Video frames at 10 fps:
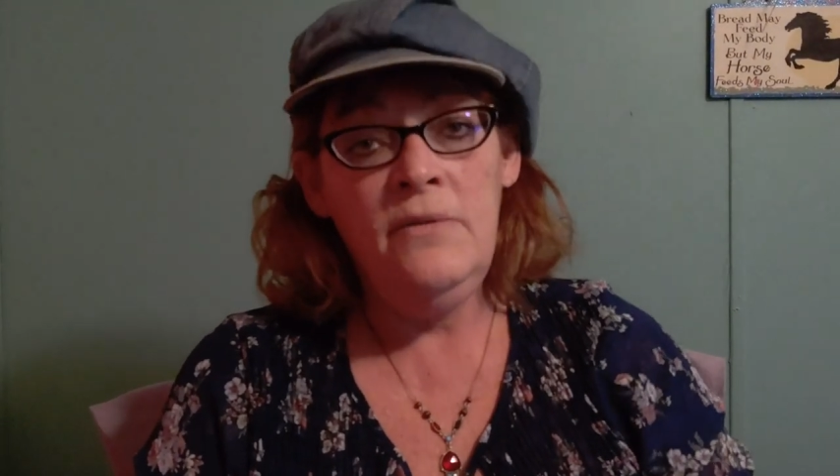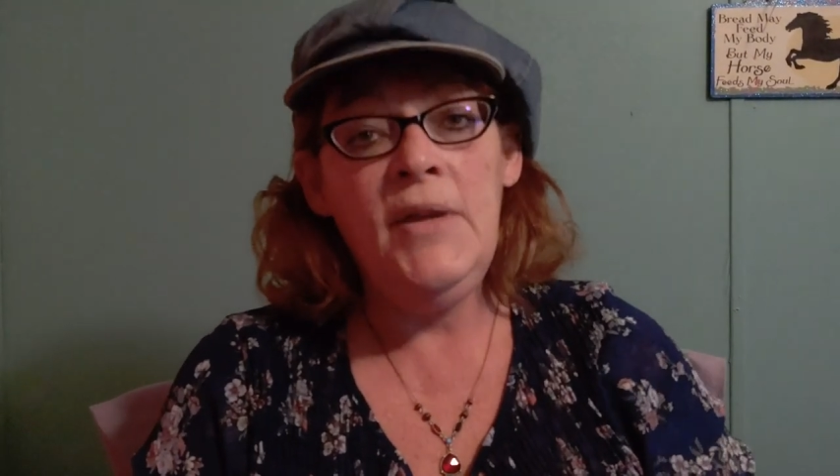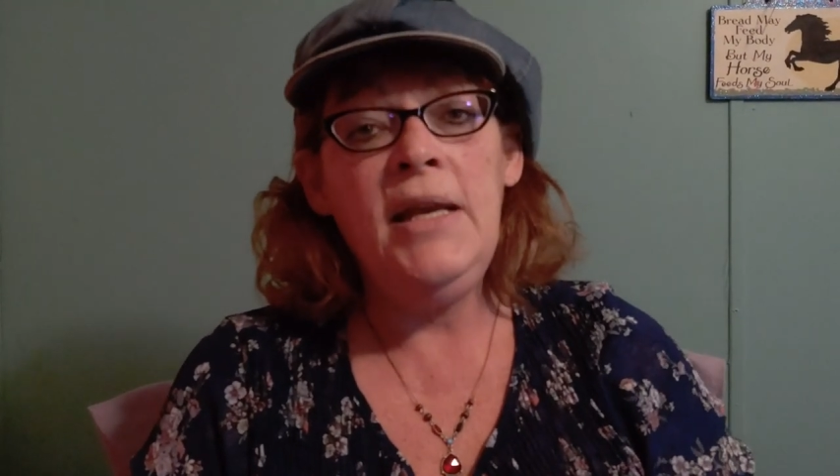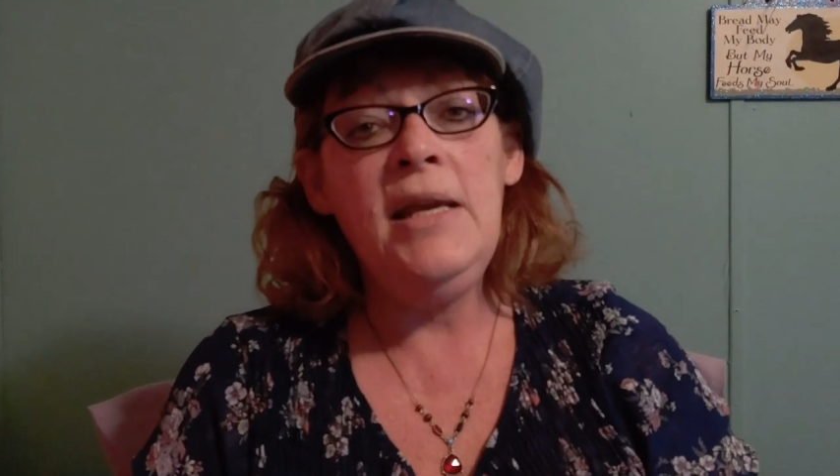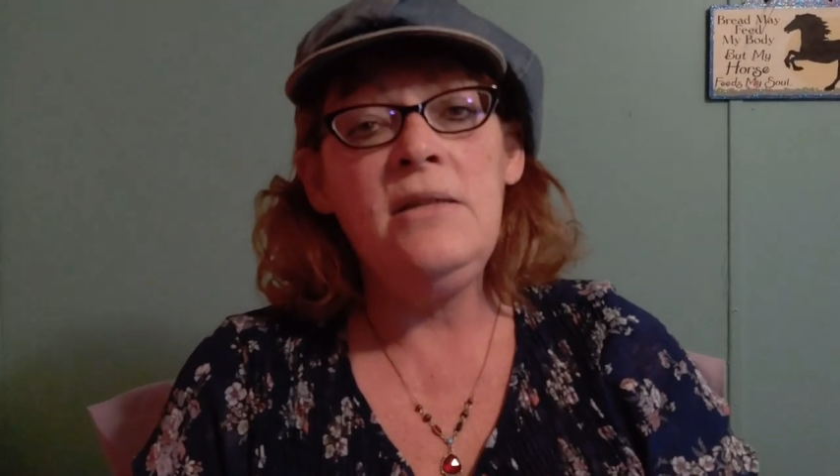
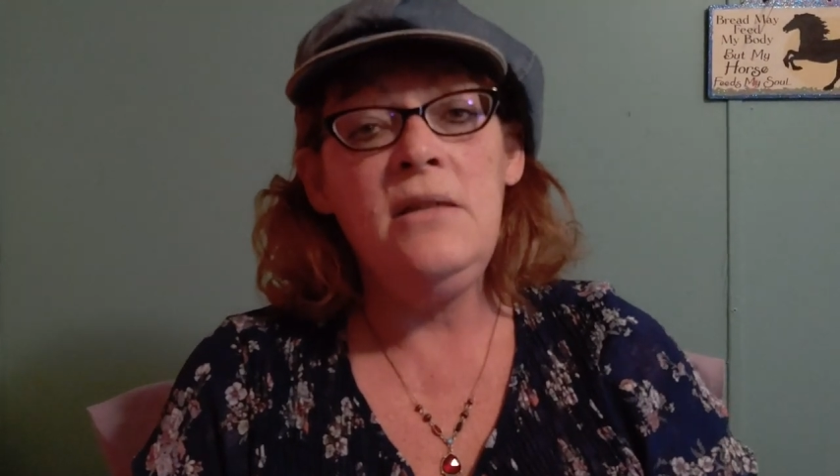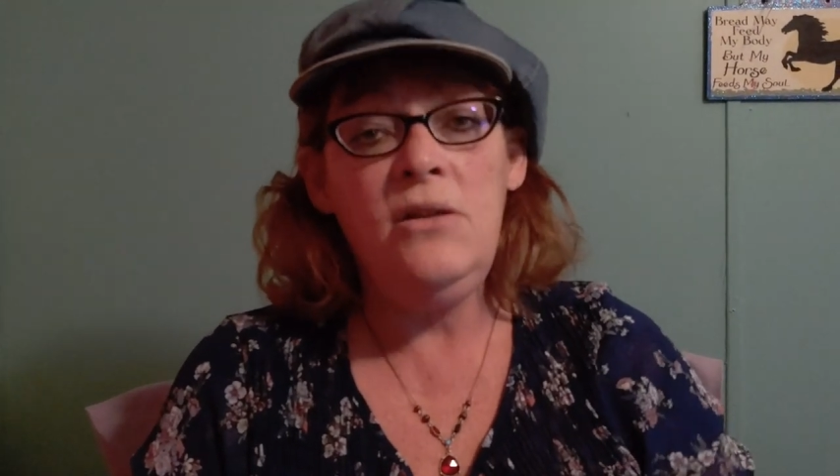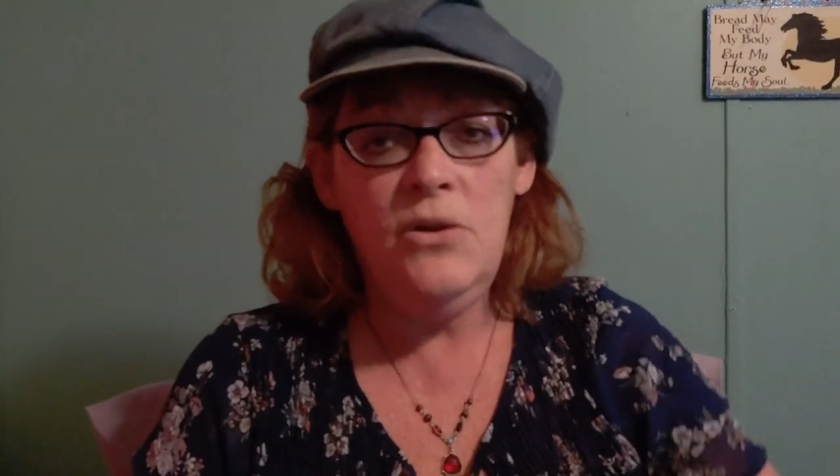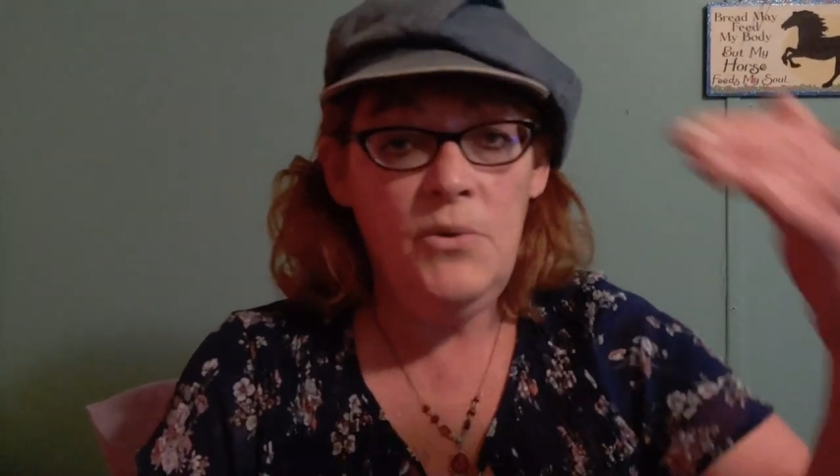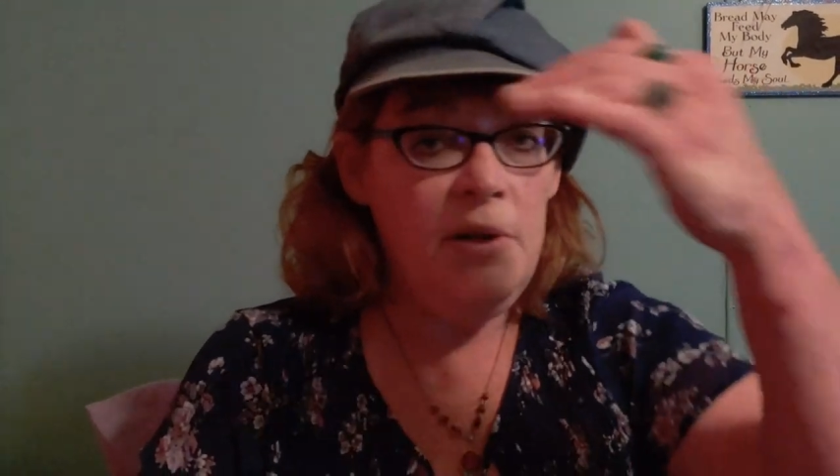that has to
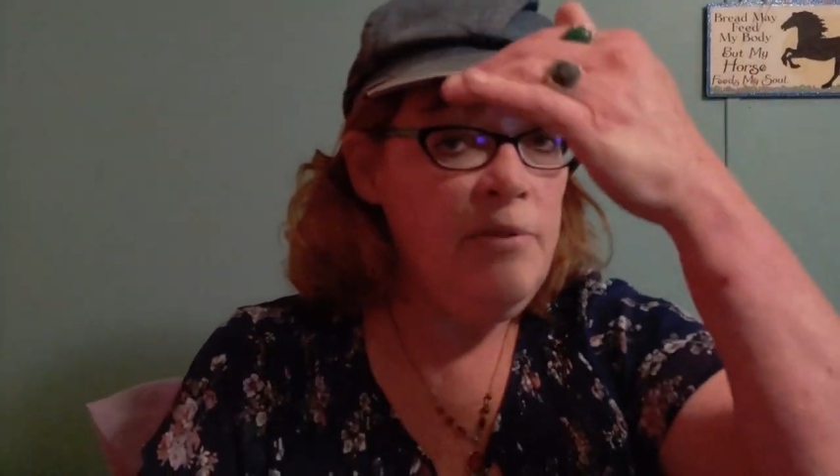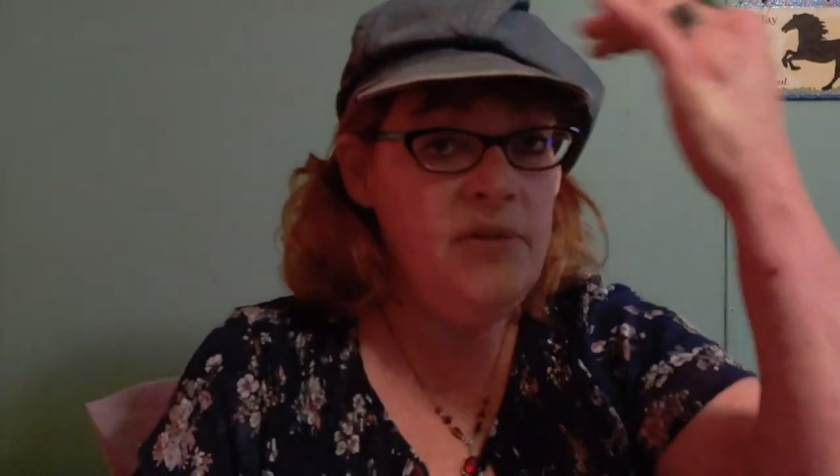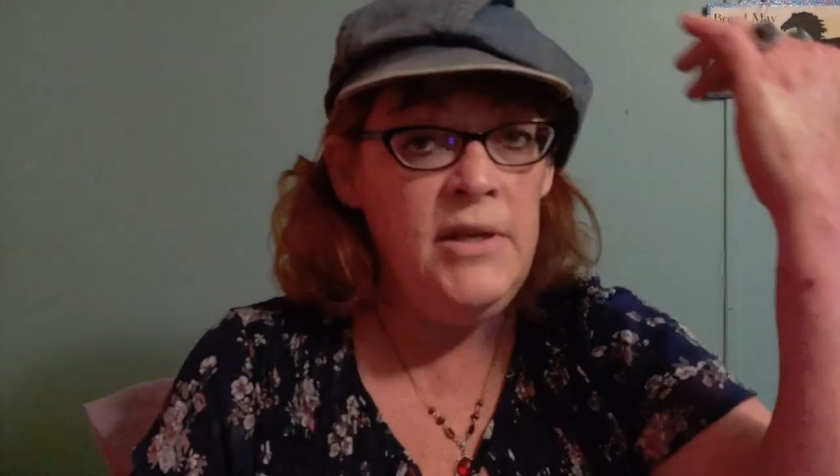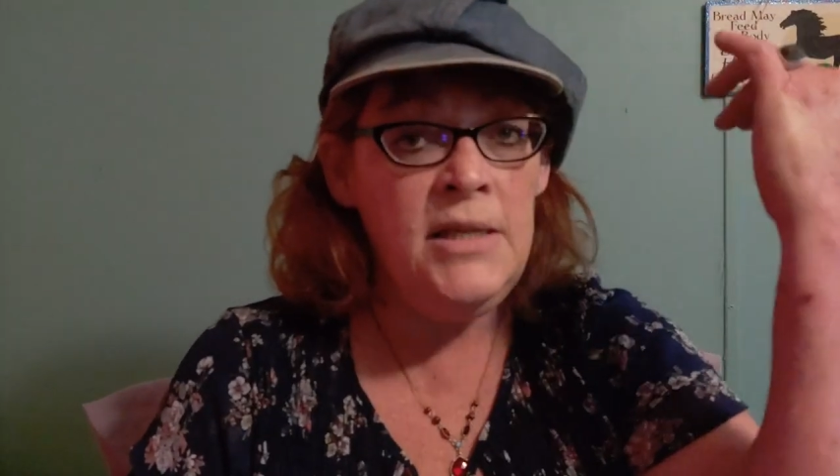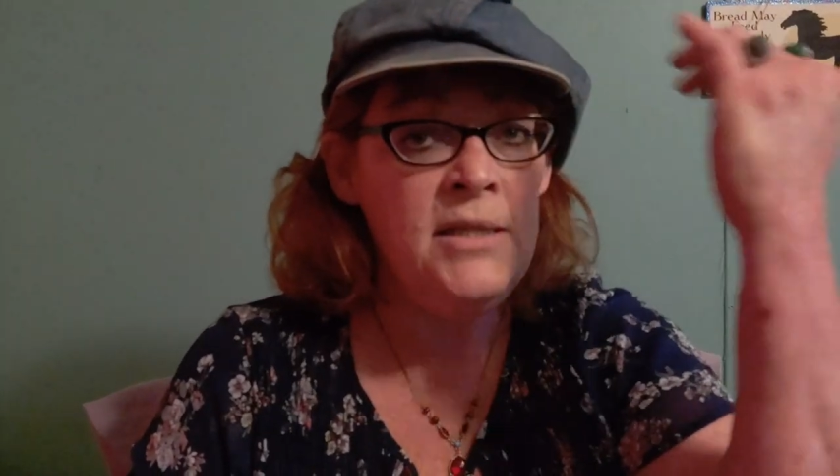do with
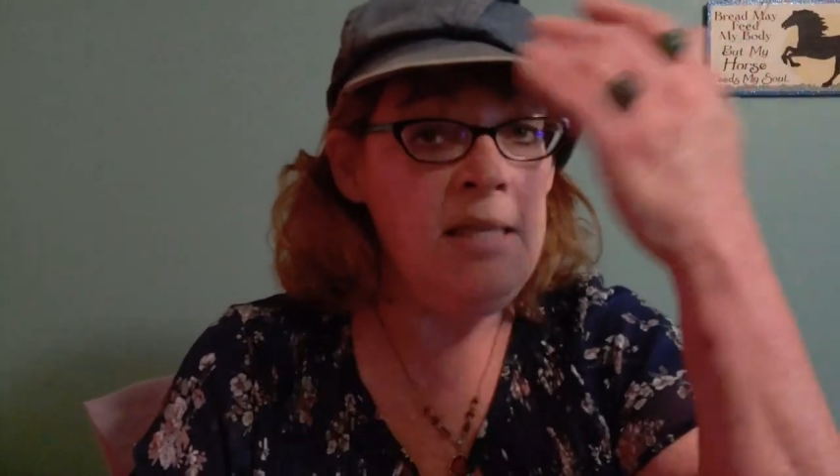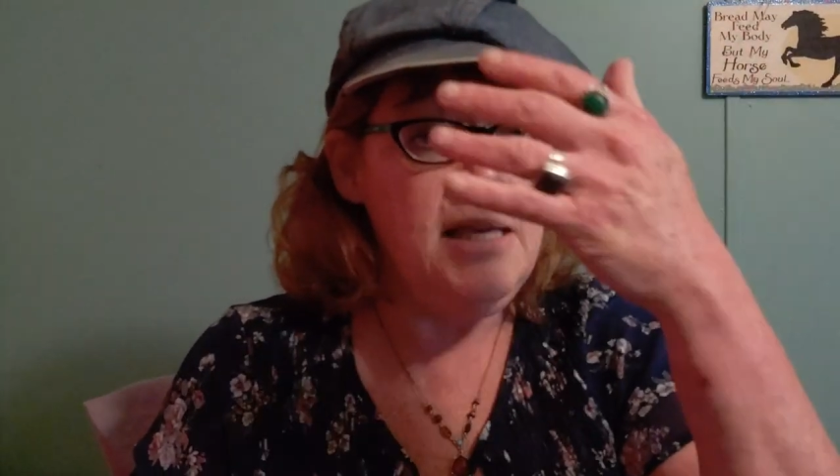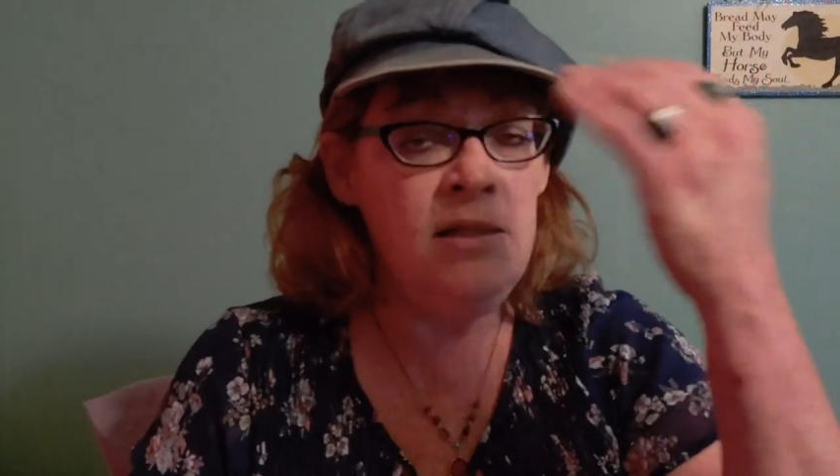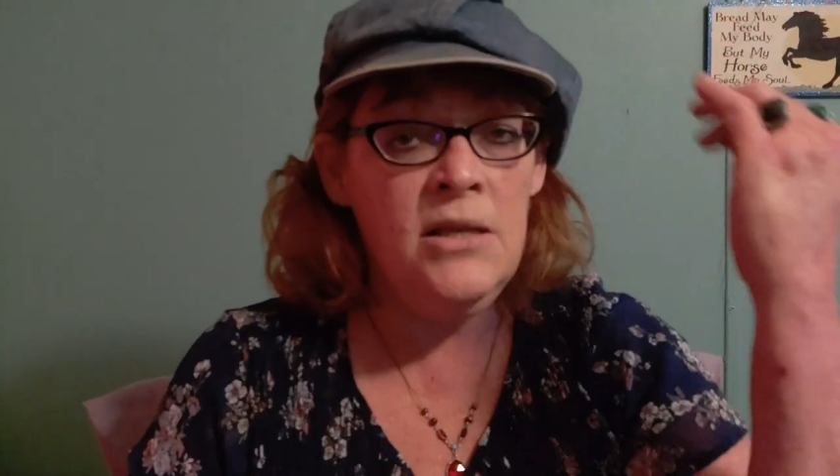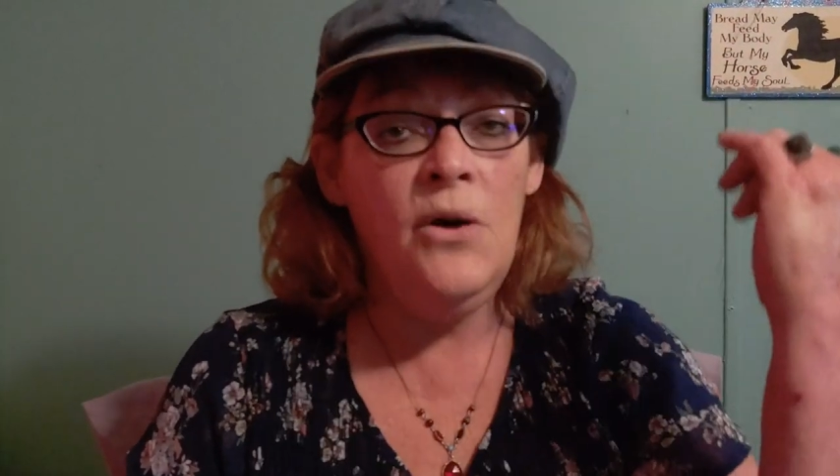these
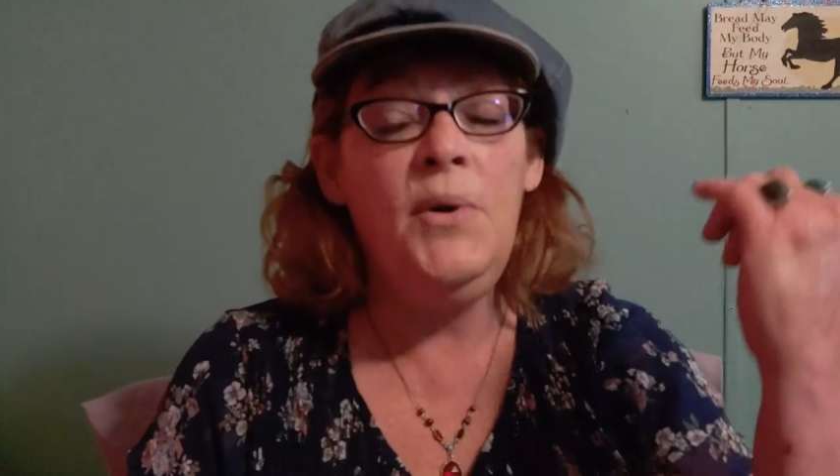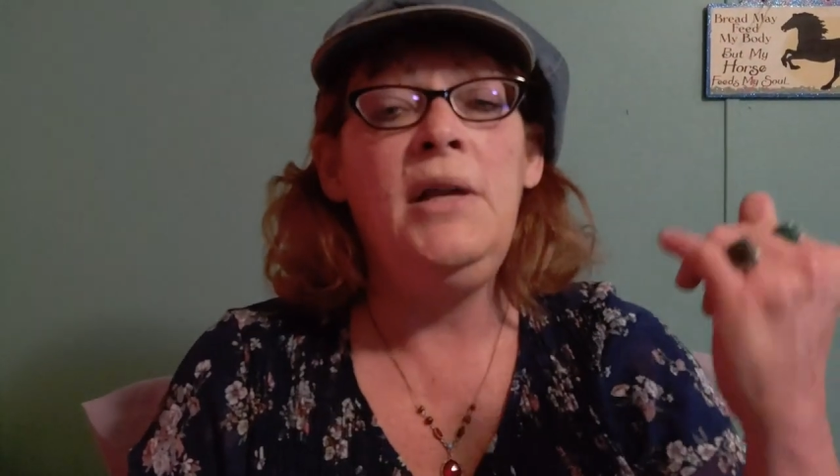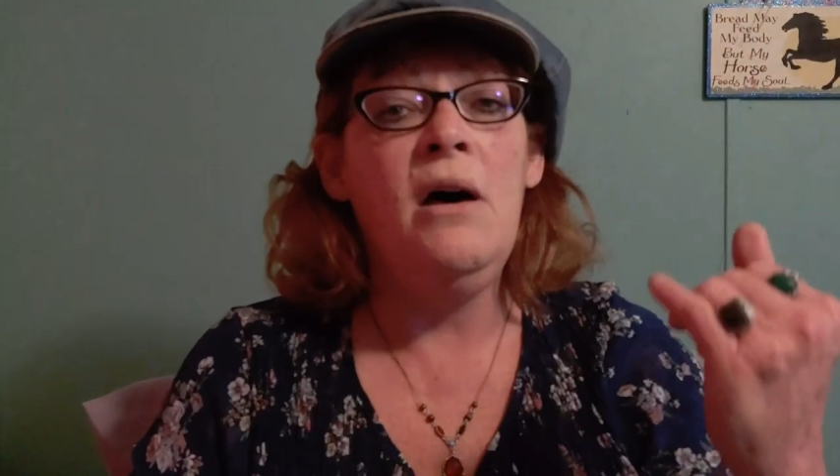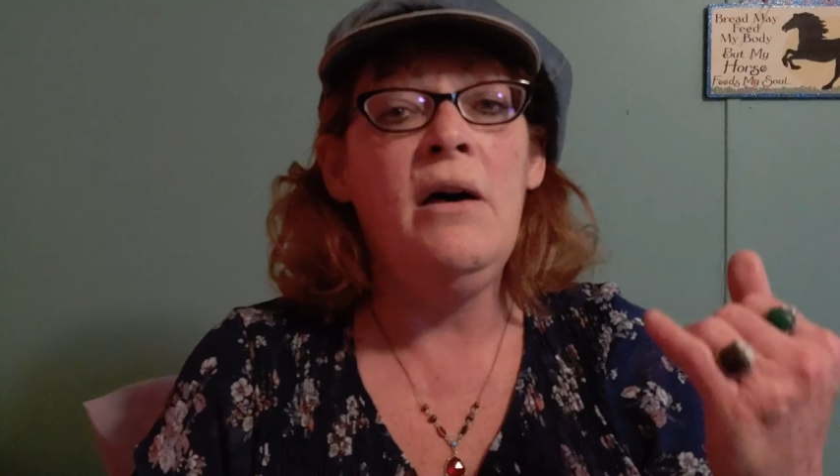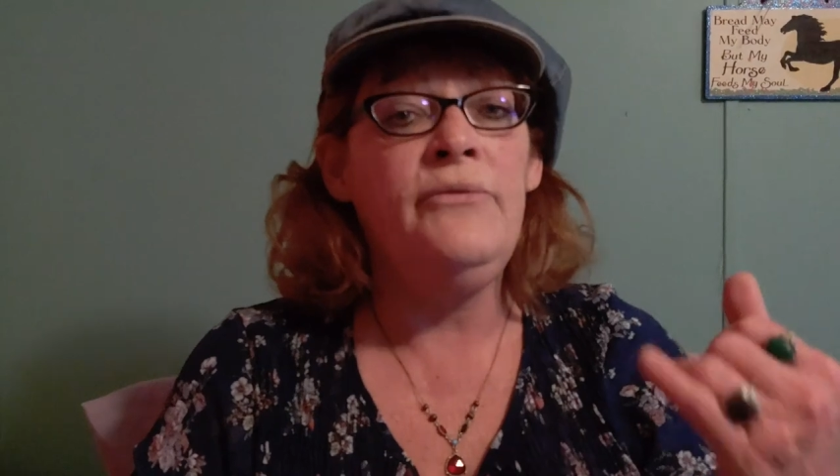things
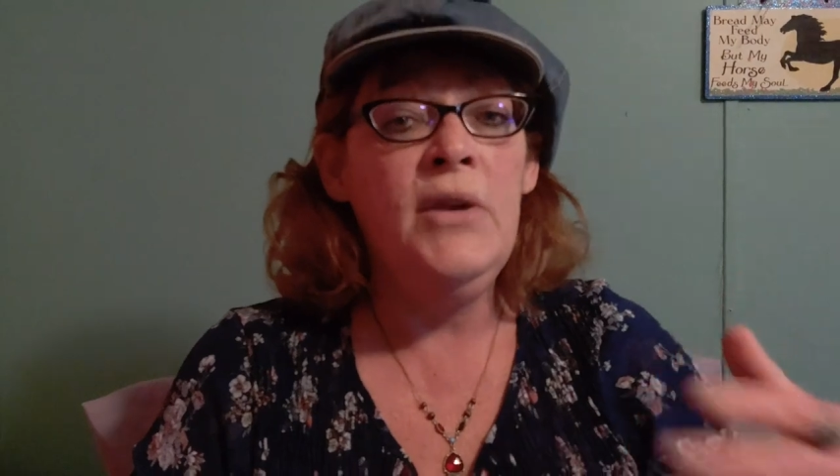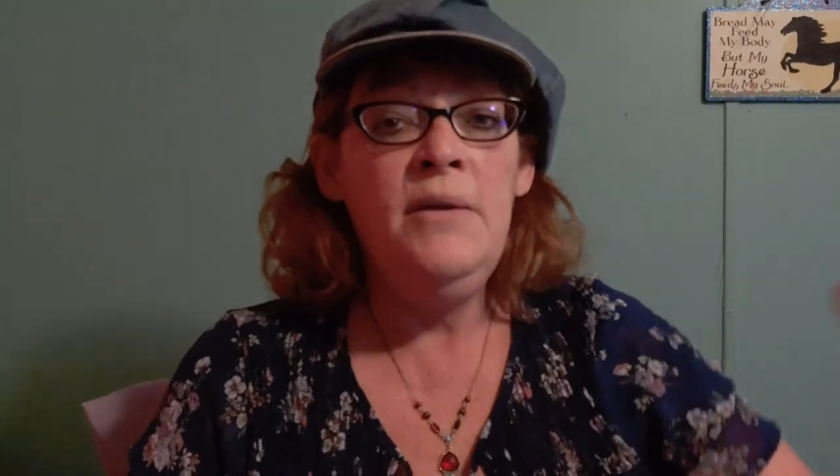going off